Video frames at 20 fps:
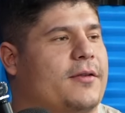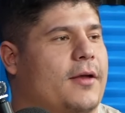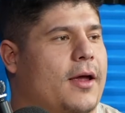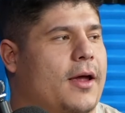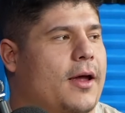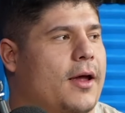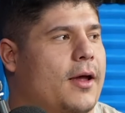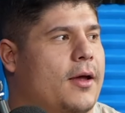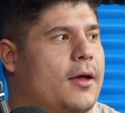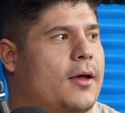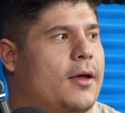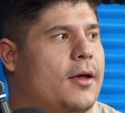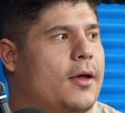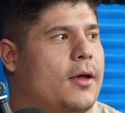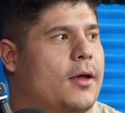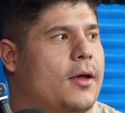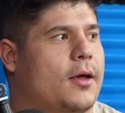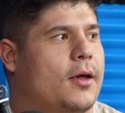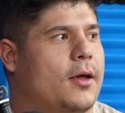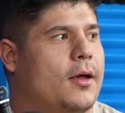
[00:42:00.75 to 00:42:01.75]
Uh...
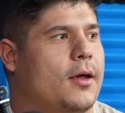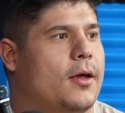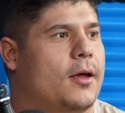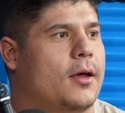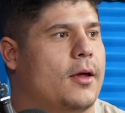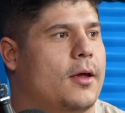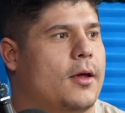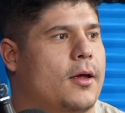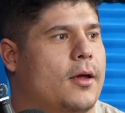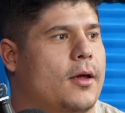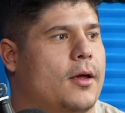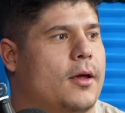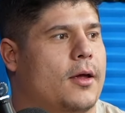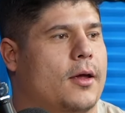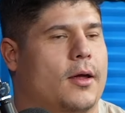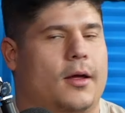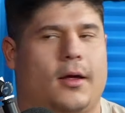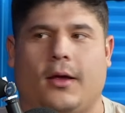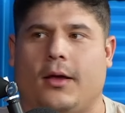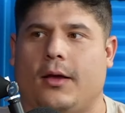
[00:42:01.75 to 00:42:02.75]

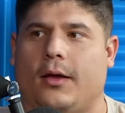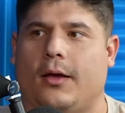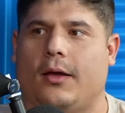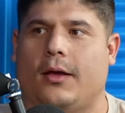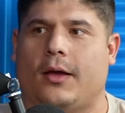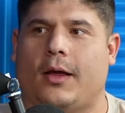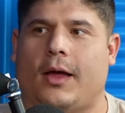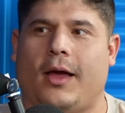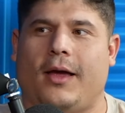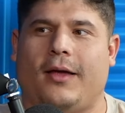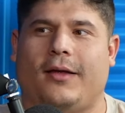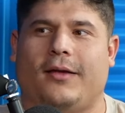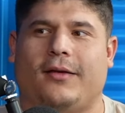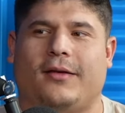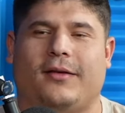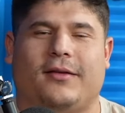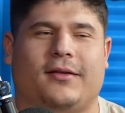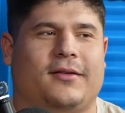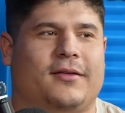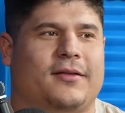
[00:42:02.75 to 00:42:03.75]
Benoit. Uh-huh. Saint
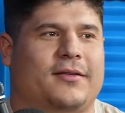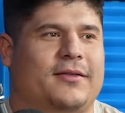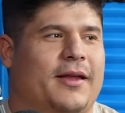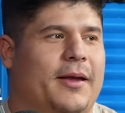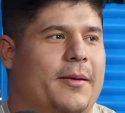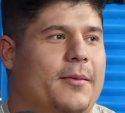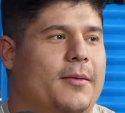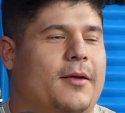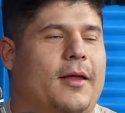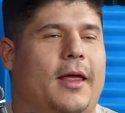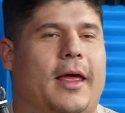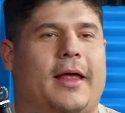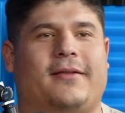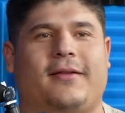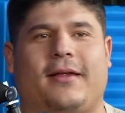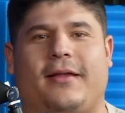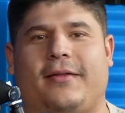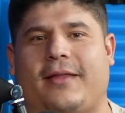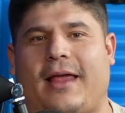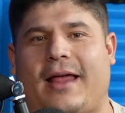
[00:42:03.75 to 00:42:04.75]
Benoit. Saint,
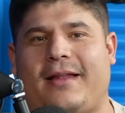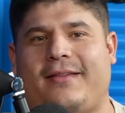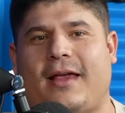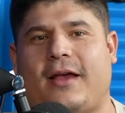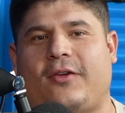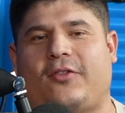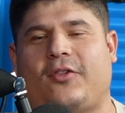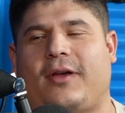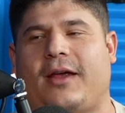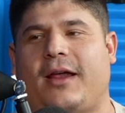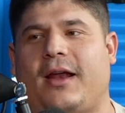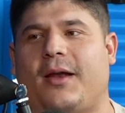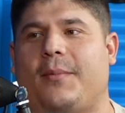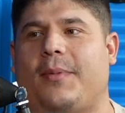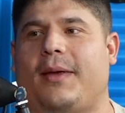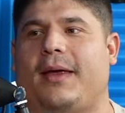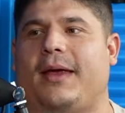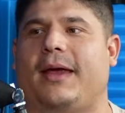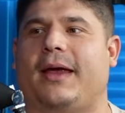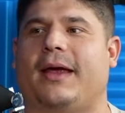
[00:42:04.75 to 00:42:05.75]
that's actually going to
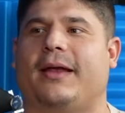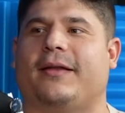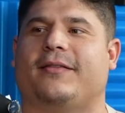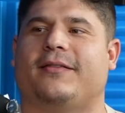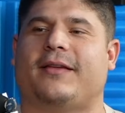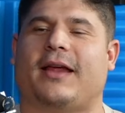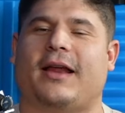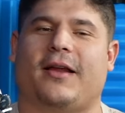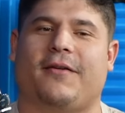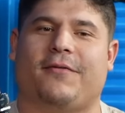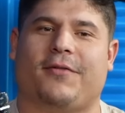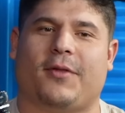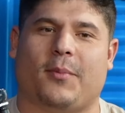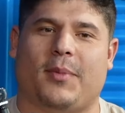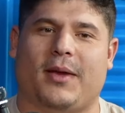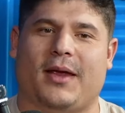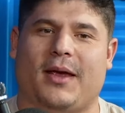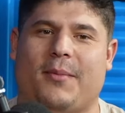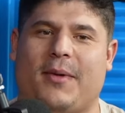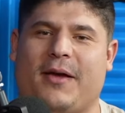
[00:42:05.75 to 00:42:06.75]
be instead of the
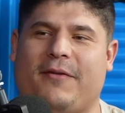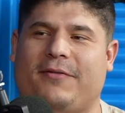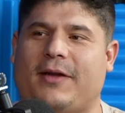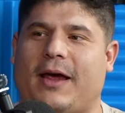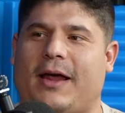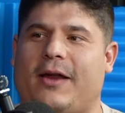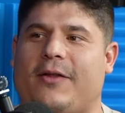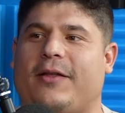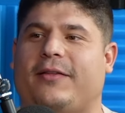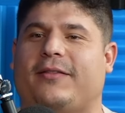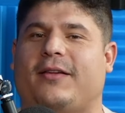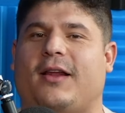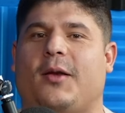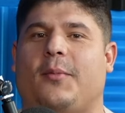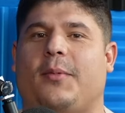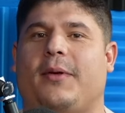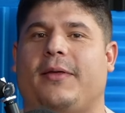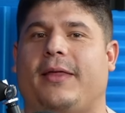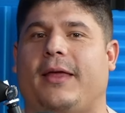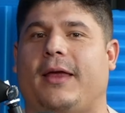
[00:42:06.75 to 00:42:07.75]
BMF title, that's going
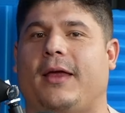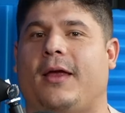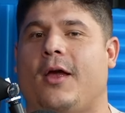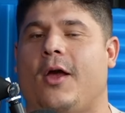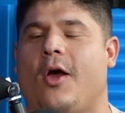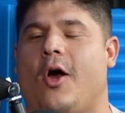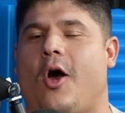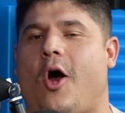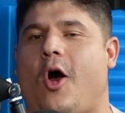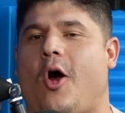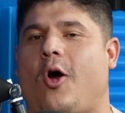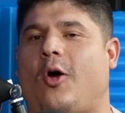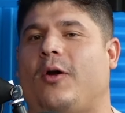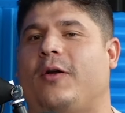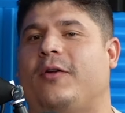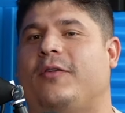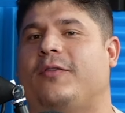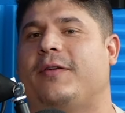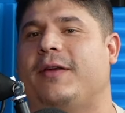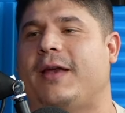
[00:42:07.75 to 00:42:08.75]
to be the
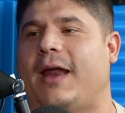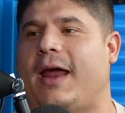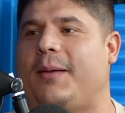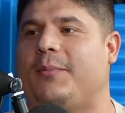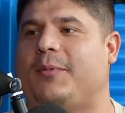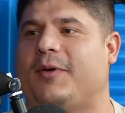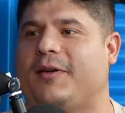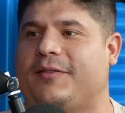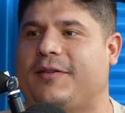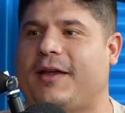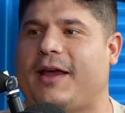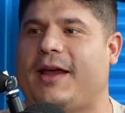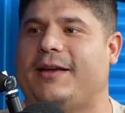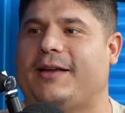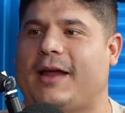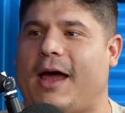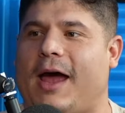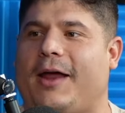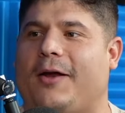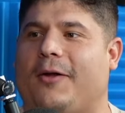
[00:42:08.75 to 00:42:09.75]
hardest name to say
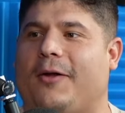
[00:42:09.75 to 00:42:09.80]
title.